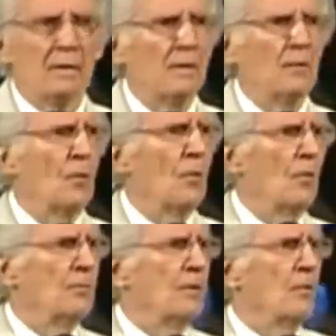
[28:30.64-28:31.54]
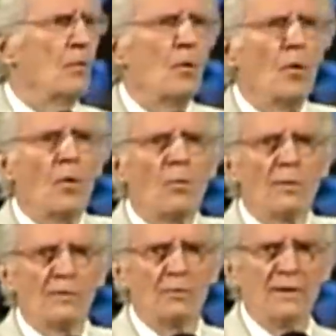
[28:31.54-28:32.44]
and all the
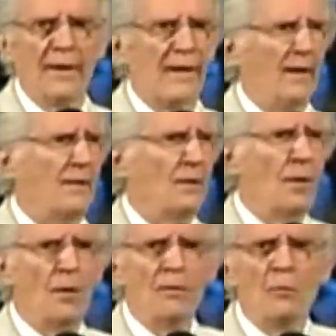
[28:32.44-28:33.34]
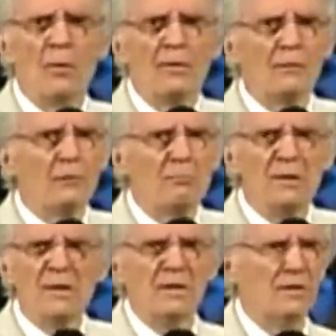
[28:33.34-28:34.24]
glory we had and all the wonderful
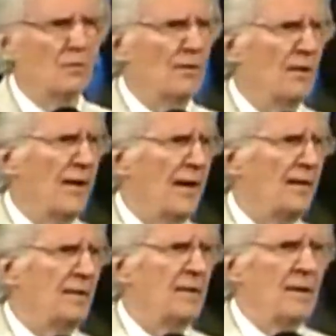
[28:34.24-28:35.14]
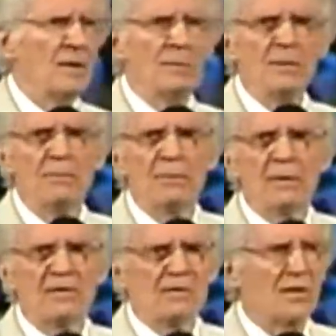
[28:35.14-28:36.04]
meetings we had and people
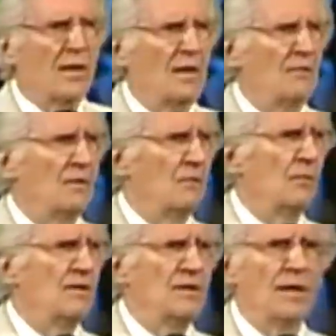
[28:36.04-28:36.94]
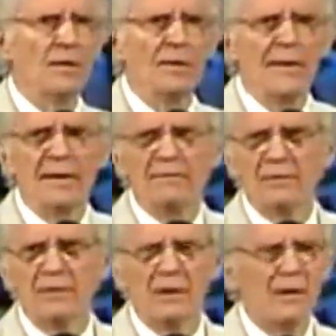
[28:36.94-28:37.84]
got saved and we tarried
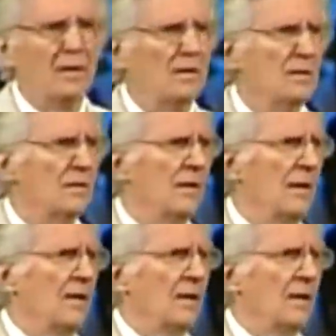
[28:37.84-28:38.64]
half the night and,